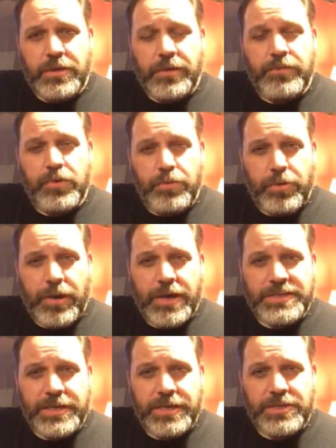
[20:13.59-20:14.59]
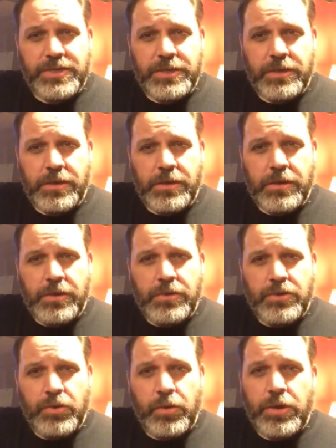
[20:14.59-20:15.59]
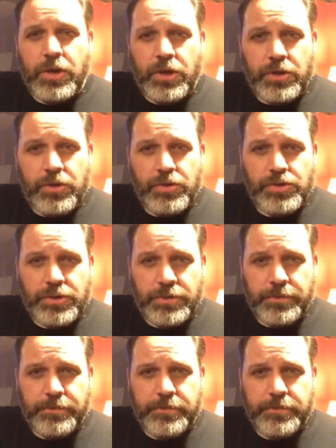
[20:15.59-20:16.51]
of due process to a conclusion.